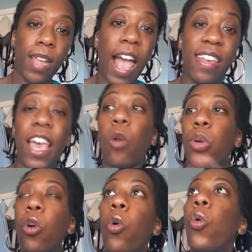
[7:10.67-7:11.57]
And yeah,
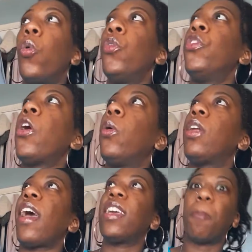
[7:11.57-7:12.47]
we all know
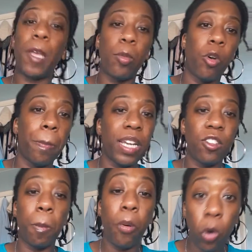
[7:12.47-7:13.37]
that people were being
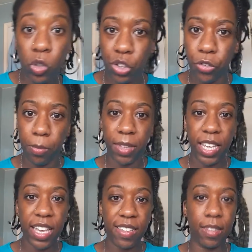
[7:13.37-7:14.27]
deported from
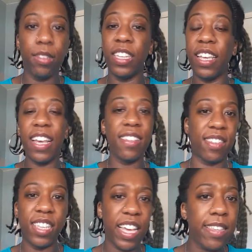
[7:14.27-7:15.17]
years and years
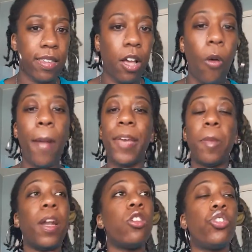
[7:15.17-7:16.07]
and years ago, and
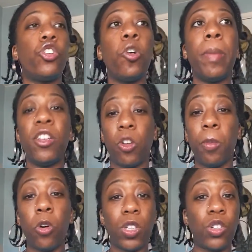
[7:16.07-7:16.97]
people are still being
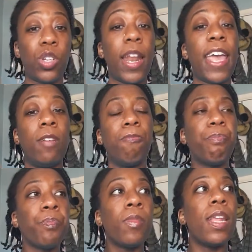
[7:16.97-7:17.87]
deported today.
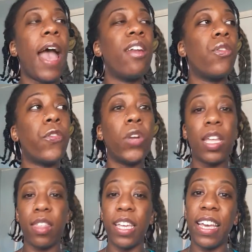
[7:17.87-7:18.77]
And the funny
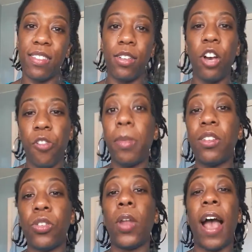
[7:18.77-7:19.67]
thing is, the government
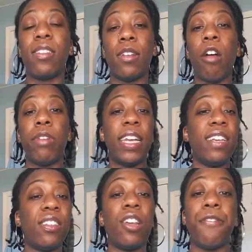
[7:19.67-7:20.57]
still has not
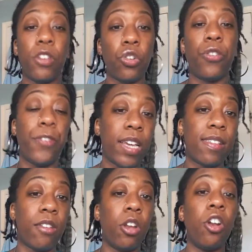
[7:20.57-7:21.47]
released the official
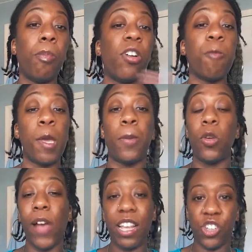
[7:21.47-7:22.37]
figures of the number of people who
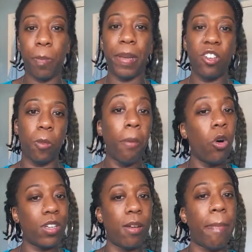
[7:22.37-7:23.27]
have actually been
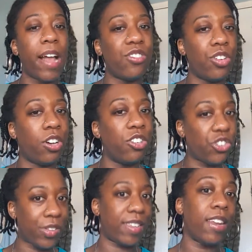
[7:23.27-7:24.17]
deported back to the
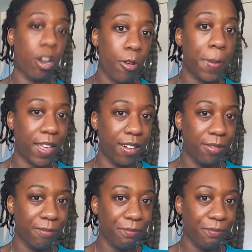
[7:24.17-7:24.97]
countries in the Caribbean.